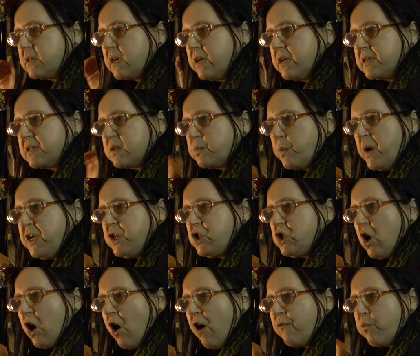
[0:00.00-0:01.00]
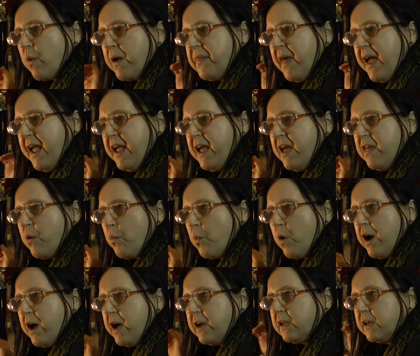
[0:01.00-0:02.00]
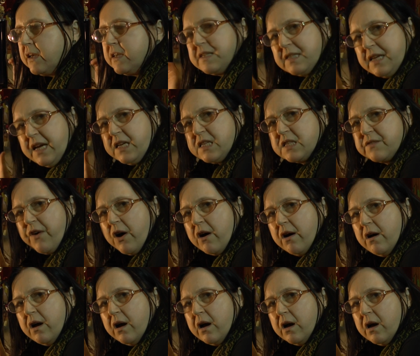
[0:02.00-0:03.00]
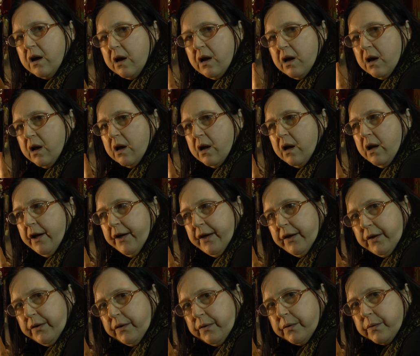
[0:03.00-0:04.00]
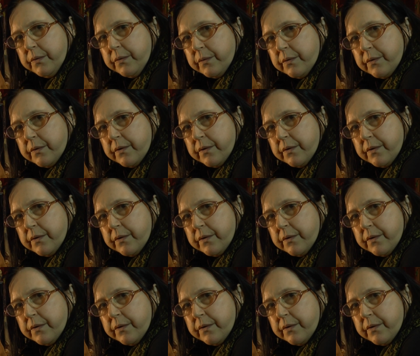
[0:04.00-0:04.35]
going to switch off when they hear the word ceasefire? Who?